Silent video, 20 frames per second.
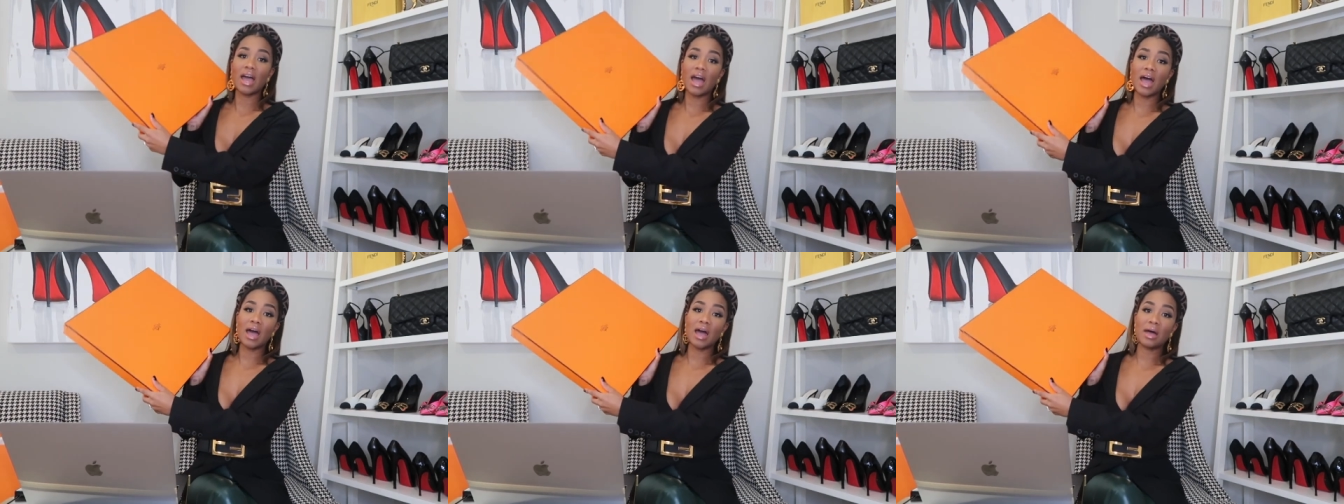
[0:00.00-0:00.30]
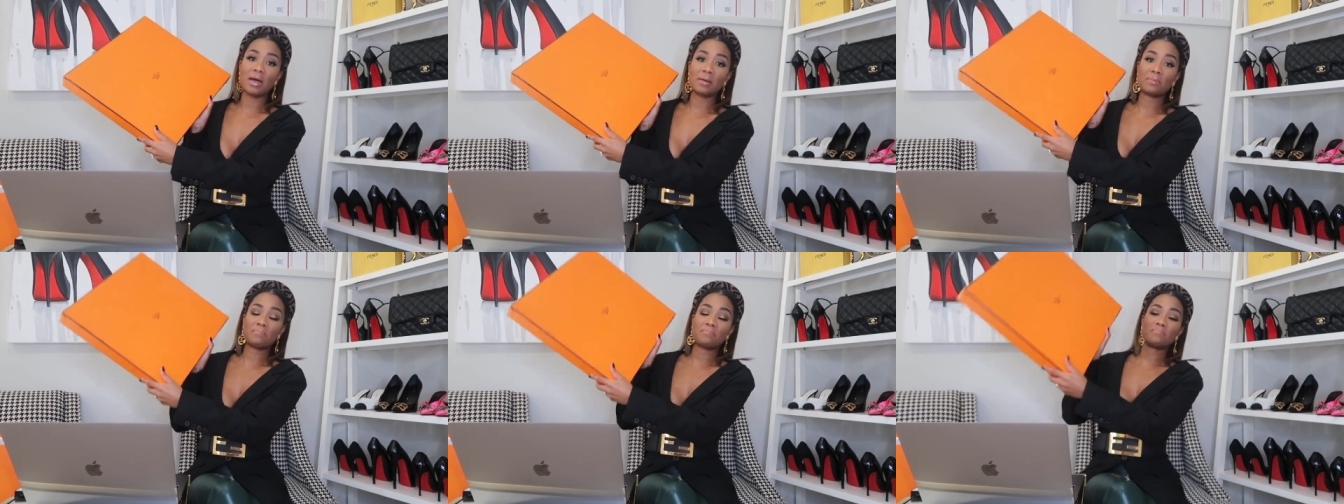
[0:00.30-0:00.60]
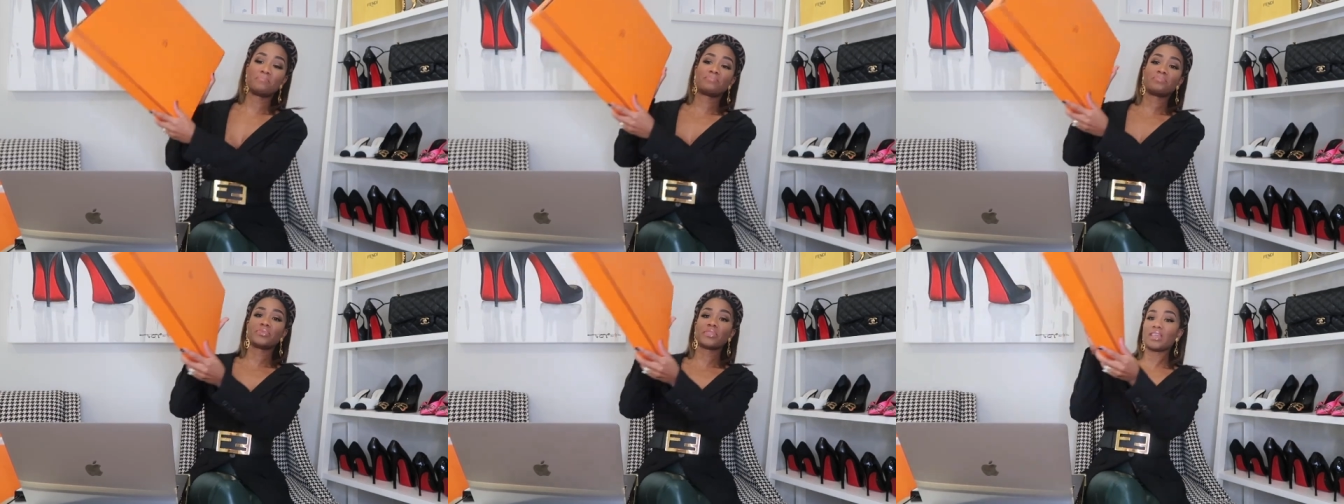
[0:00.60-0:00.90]

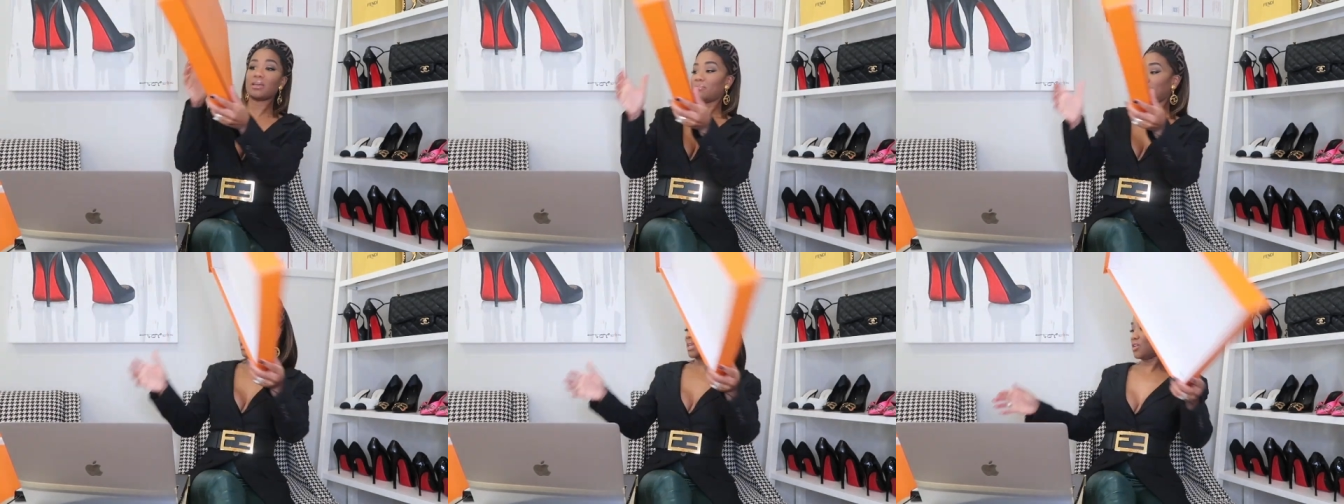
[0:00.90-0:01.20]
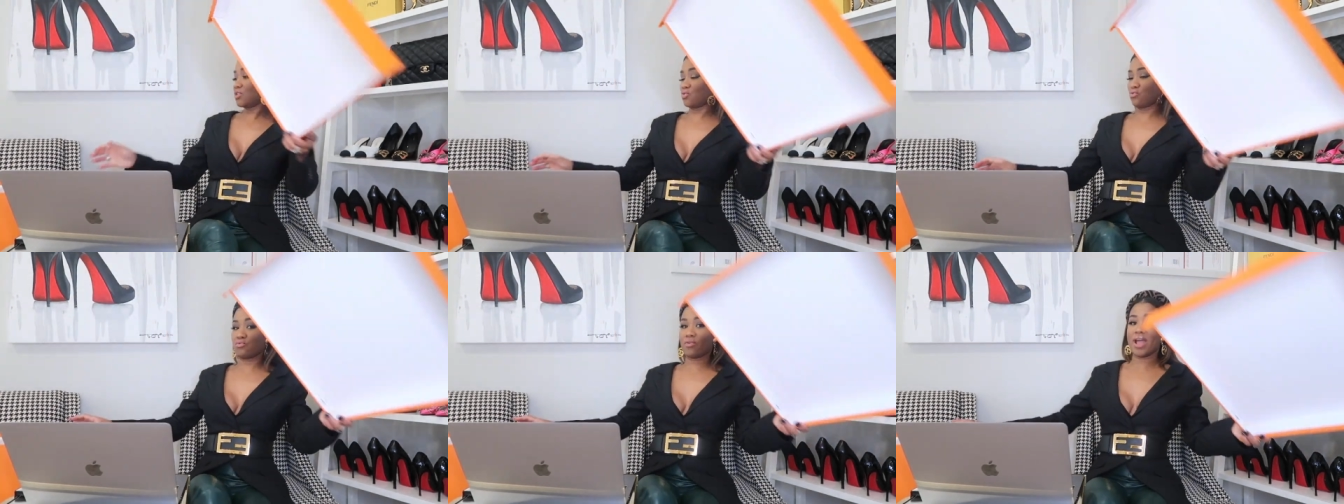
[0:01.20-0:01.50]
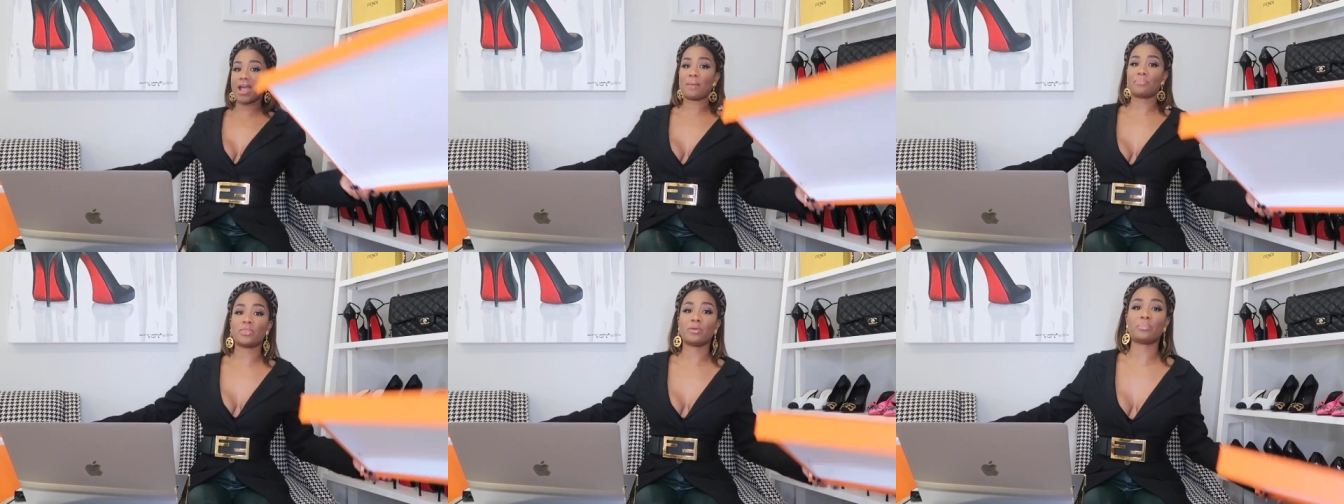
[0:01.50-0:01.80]
Let me
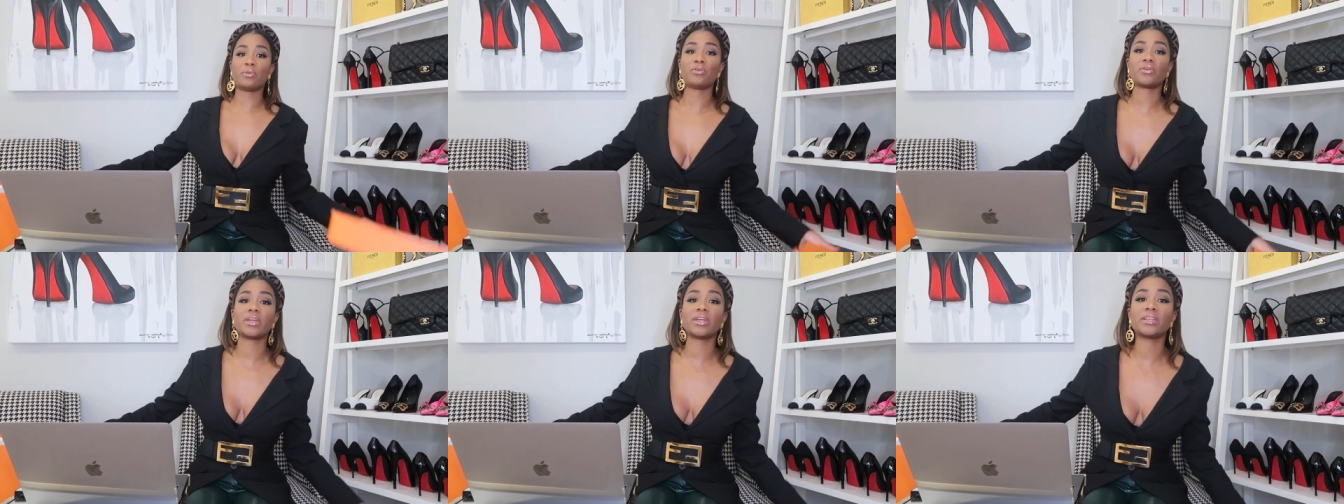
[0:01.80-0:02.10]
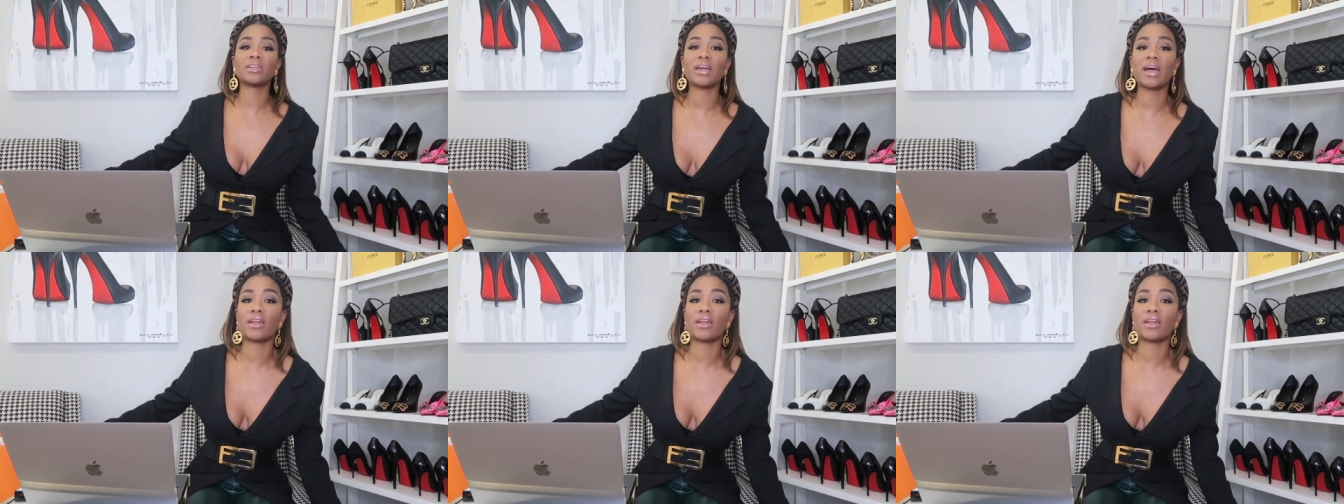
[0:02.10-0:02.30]
grab the Birkin.